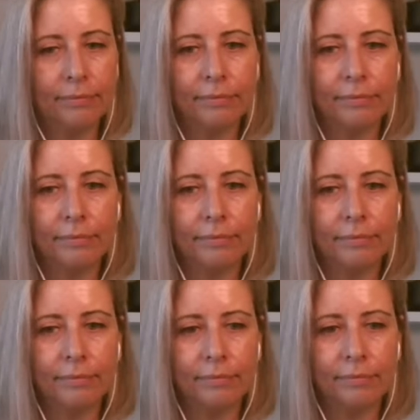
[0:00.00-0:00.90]

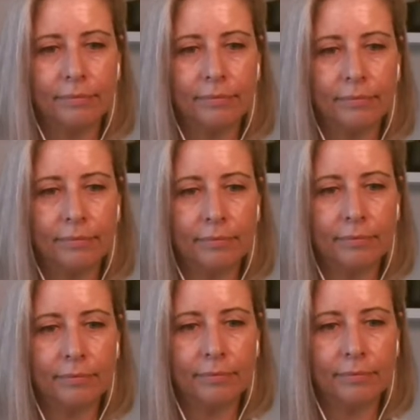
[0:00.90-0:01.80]

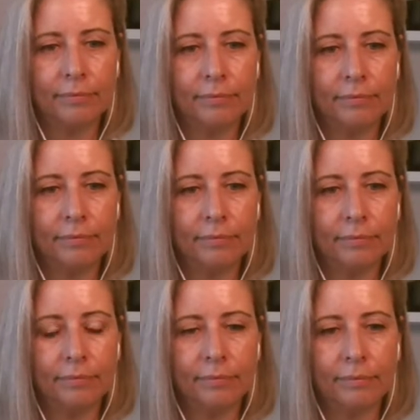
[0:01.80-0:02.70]

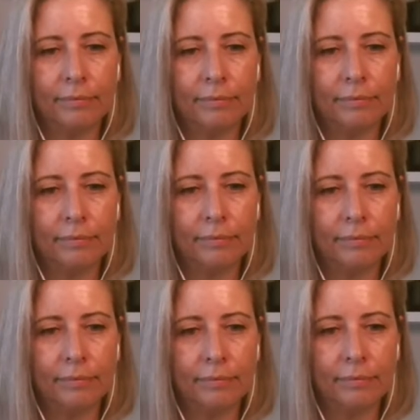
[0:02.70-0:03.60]

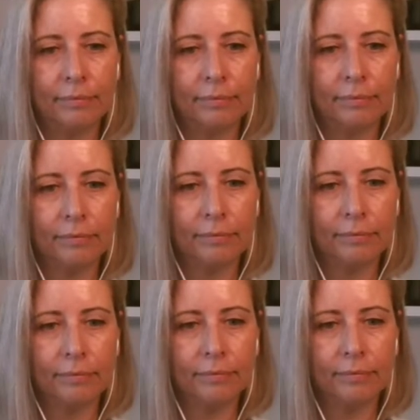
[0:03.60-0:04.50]

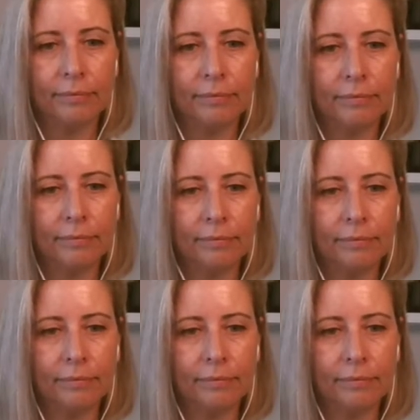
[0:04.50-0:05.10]
[no speech]